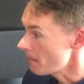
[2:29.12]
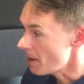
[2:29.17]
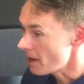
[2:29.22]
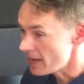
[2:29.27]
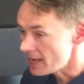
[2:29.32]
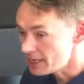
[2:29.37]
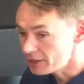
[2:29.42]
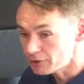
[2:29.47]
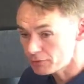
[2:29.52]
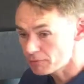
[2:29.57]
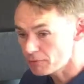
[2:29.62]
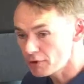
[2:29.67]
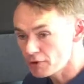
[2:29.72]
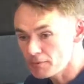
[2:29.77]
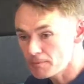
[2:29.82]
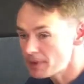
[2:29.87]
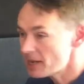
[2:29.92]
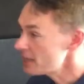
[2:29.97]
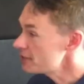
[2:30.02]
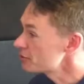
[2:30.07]
Each
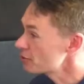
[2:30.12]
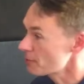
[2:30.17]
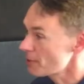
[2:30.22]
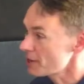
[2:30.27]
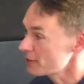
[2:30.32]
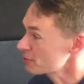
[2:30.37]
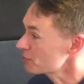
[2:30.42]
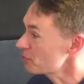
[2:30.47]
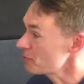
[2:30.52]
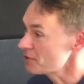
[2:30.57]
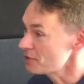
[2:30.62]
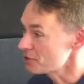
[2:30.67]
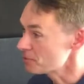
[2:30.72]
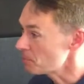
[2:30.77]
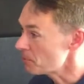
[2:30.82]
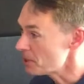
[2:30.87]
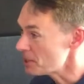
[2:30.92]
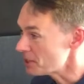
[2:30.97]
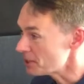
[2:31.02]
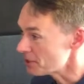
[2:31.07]
room interacts with the
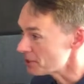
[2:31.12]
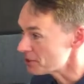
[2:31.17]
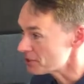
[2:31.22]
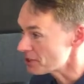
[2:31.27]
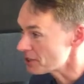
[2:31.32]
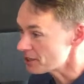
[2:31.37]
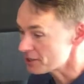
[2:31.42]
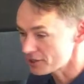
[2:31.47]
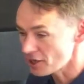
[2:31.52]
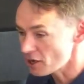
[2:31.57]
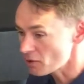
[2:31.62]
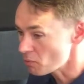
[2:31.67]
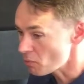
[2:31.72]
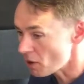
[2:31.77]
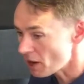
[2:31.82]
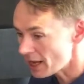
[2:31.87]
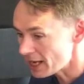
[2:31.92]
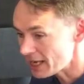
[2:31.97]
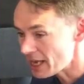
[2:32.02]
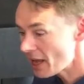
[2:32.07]
speakers in its own
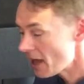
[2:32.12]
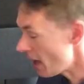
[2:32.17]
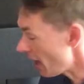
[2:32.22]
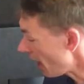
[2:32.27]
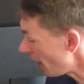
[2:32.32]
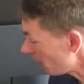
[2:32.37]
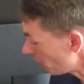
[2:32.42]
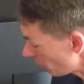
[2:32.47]
way, and